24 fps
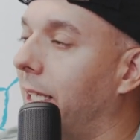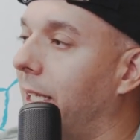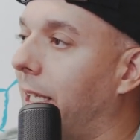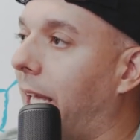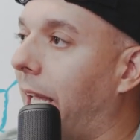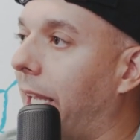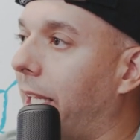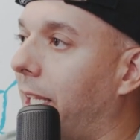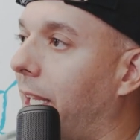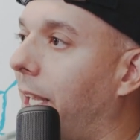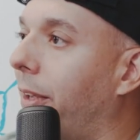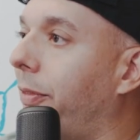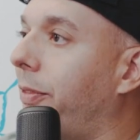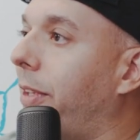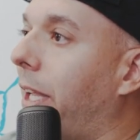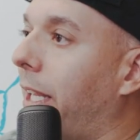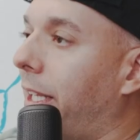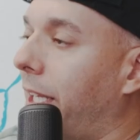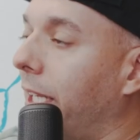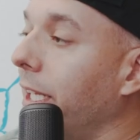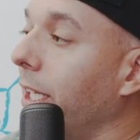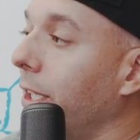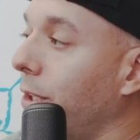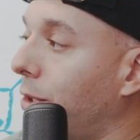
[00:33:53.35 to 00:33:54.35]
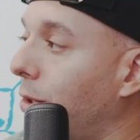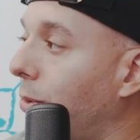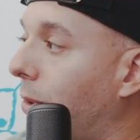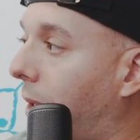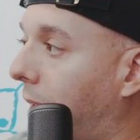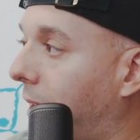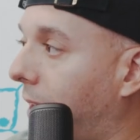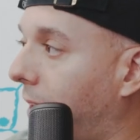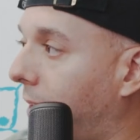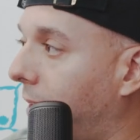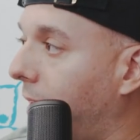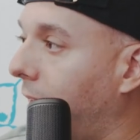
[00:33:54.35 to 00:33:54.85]
like, if they didn't do
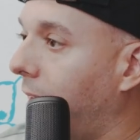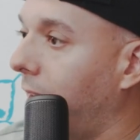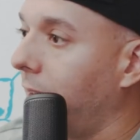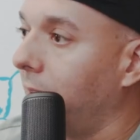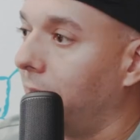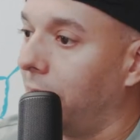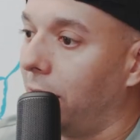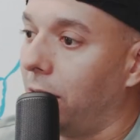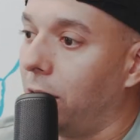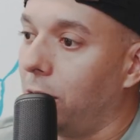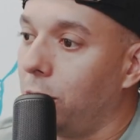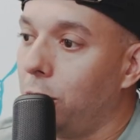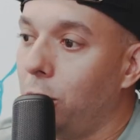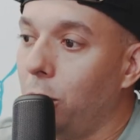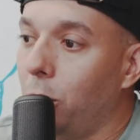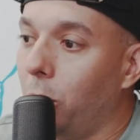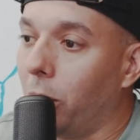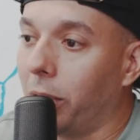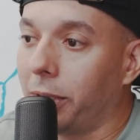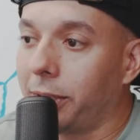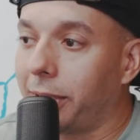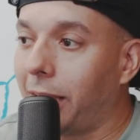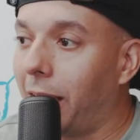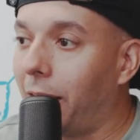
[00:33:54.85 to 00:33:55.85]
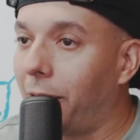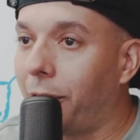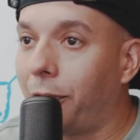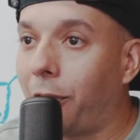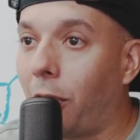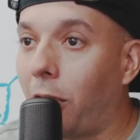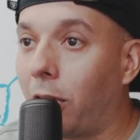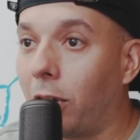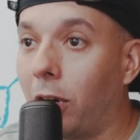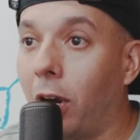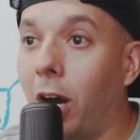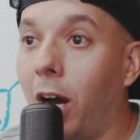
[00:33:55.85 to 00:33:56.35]
anything, you weren't that
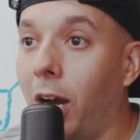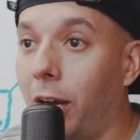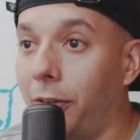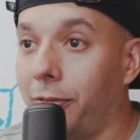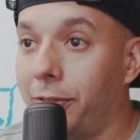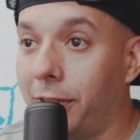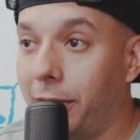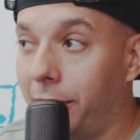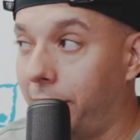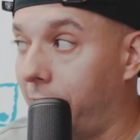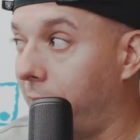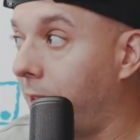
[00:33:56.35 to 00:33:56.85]
far off